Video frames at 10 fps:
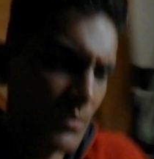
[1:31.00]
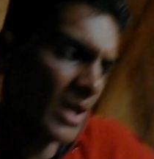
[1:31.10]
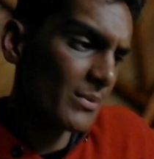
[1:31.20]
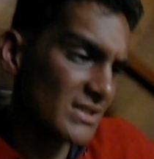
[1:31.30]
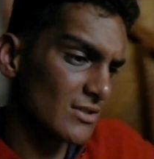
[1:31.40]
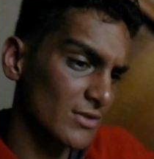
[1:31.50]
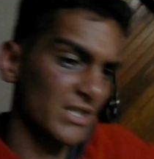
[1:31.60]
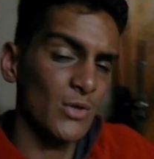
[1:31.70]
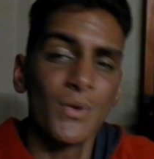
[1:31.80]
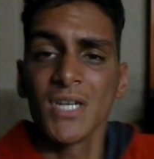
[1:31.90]
I'm actually going to
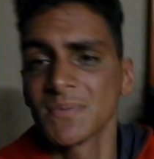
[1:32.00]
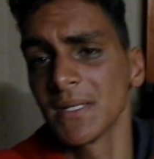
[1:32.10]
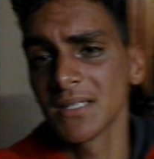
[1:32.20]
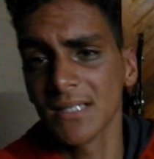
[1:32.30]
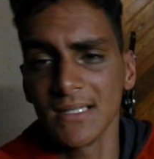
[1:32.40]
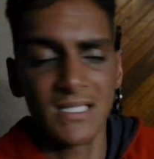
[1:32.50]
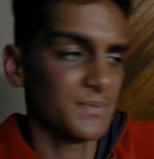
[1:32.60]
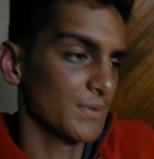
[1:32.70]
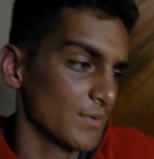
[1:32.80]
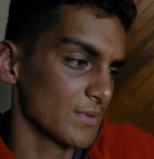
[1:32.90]
anyway display the taillights
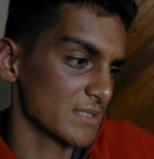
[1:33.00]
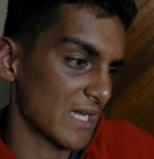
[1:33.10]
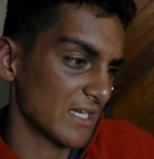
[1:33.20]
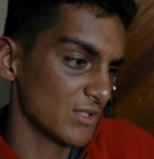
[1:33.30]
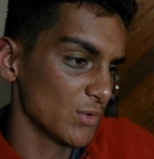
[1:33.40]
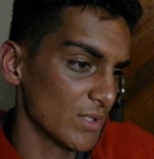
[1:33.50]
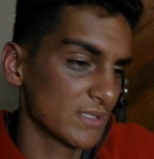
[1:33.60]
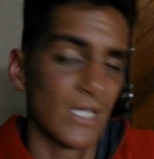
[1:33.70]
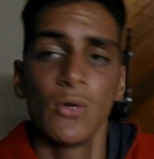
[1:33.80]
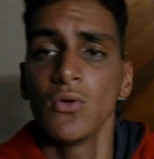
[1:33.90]
because I took a
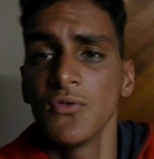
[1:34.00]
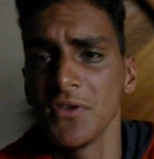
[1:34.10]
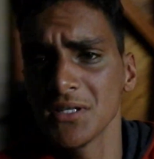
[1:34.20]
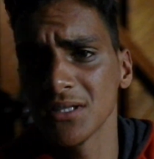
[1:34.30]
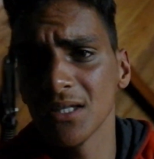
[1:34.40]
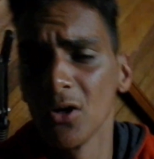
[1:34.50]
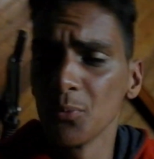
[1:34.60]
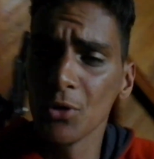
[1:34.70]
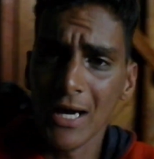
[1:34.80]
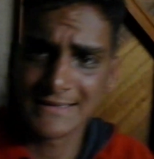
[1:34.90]
day off yesterday. I hope you
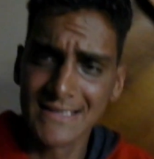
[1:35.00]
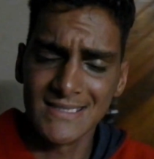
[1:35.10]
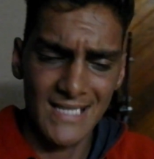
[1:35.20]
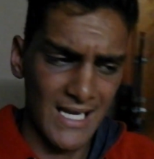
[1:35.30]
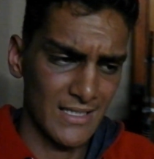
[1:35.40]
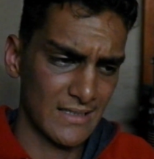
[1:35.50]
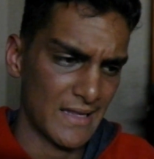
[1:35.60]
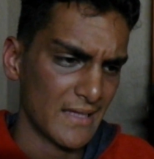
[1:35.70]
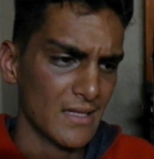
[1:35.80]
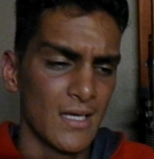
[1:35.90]
guys understand
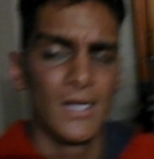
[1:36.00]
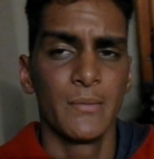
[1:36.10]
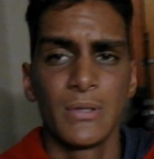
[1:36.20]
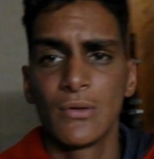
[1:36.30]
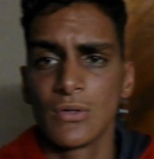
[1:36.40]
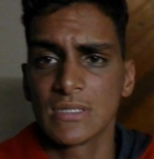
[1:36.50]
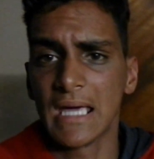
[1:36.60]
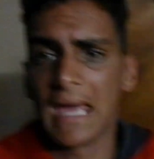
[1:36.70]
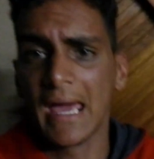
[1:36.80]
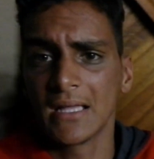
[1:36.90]
that, because I
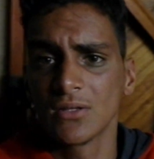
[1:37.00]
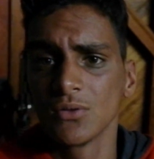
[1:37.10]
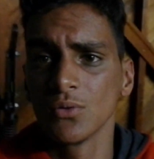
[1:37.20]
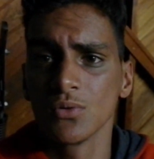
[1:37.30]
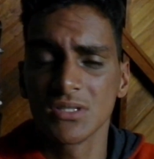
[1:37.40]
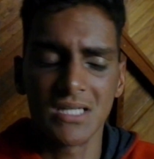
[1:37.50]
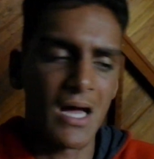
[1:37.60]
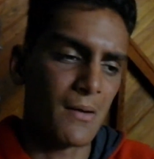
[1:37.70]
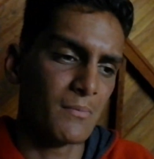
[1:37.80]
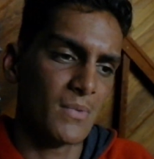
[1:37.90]
had to do
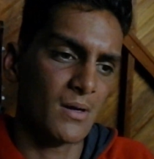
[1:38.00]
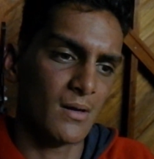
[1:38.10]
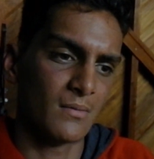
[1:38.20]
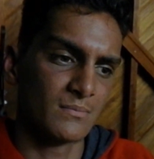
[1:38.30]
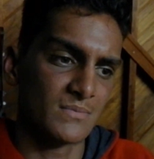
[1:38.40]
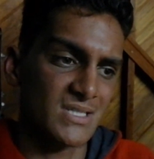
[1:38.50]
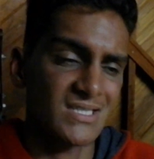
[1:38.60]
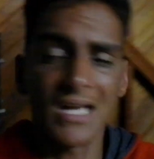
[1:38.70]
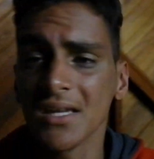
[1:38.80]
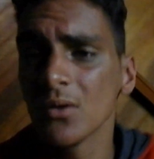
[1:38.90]
some
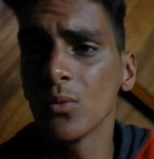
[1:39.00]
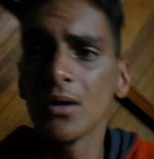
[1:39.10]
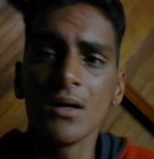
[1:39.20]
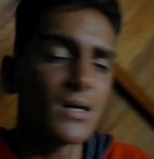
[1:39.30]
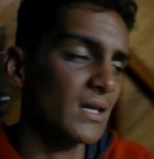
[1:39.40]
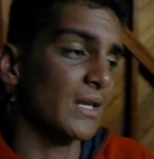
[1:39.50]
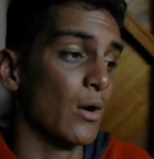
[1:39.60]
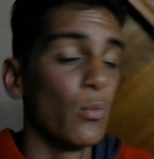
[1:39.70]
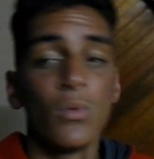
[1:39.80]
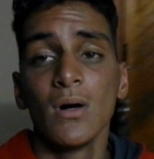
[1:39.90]
studying work and
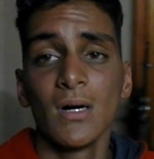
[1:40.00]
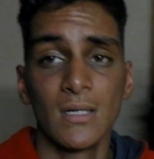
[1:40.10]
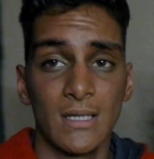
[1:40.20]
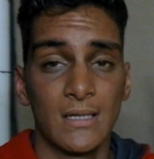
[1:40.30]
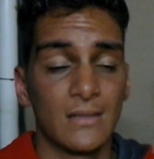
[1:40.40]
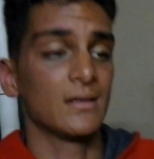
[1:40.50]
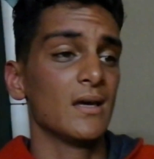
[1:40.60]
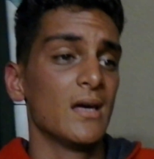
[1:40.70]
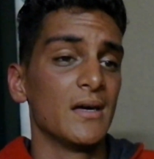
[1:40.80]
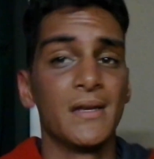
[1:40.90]
homework and
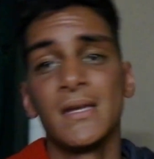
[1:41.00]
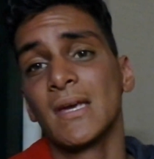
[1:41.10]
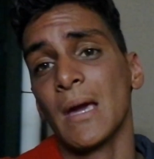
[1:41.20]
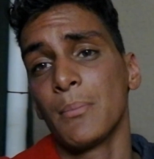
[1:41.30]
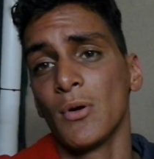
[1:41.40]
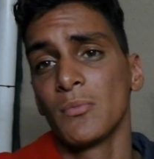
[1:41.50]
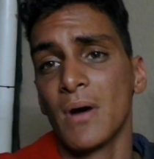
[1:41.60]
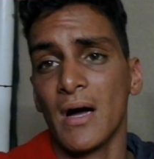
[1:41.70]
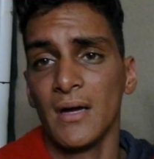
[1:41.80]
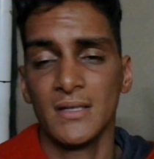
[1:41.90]
recap on
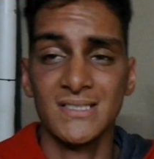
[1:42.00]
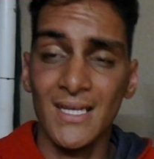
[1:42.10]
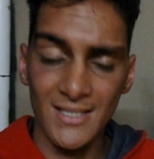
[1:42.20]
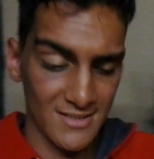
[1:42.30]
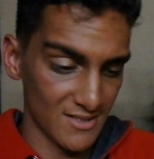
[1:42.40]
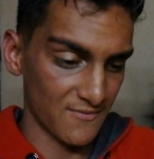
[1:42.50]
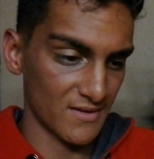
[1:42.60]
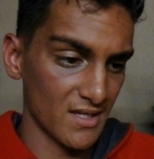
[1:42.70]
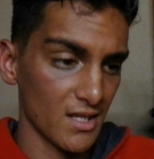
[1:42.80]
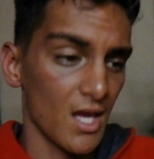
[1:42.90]
my studies and stuff like
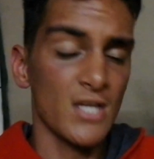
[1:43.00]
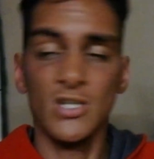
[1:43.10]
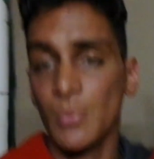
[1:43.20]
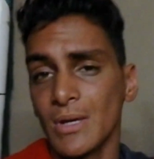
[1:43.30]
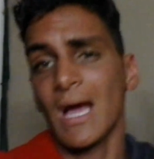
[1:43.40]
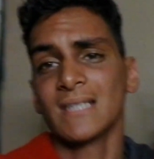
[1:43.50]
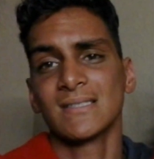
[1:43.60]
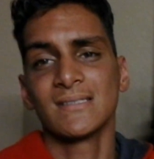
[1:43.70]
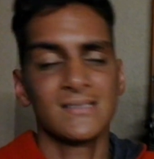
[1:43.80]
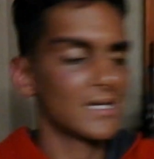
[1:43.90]
that. So I hope you guys
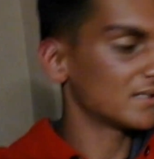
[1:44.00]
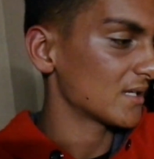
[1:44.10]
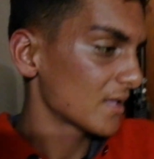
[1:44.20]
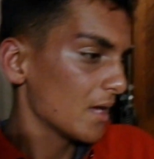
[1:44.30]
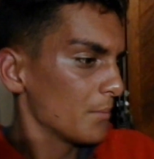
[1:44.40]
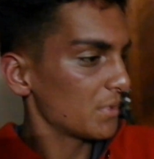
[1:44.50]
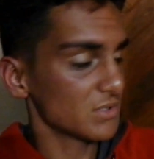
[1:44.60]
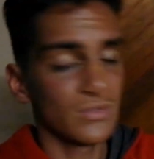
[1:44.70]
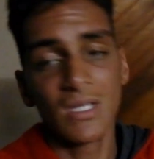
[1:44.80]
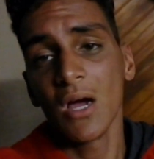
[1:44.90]
understand that. But
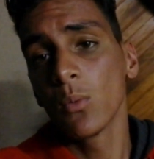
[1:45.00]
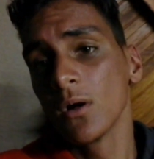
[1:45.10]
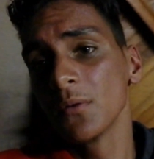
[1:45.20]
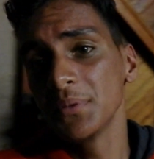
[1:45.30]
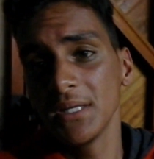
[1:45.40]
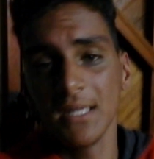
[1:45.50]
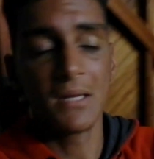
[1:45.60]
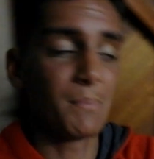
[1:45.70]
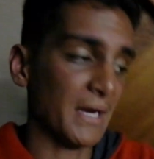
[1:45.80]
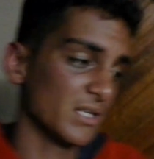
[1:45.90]
today I will be getting
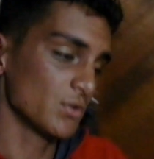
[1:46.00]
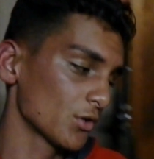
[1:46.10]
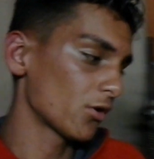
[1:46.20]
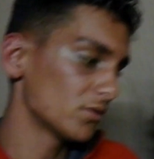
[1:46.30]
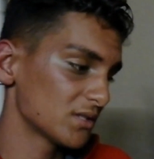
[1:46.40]
back into the content.